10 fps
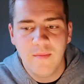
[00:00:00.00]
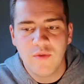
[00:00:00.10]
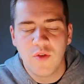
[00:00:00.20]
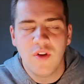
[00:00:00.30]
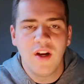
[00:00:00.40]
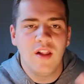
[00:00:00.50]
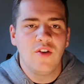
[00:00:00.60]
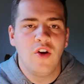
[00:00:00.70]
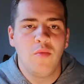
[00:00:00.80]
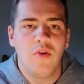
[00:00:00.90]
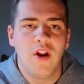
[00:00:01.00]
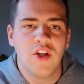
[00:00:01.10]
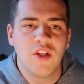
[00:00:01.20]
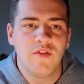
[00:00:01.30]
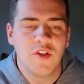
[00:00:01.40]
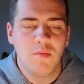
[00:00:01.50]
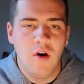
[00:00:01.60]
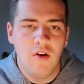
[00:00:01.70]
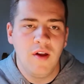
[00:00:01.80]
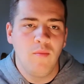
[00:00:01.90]
So Nikola Corporation have just
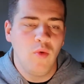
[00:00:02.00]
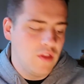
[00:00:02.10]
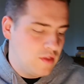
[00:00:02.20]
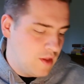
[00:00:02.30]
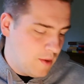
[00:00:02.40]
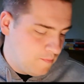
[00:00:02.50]
partnered up with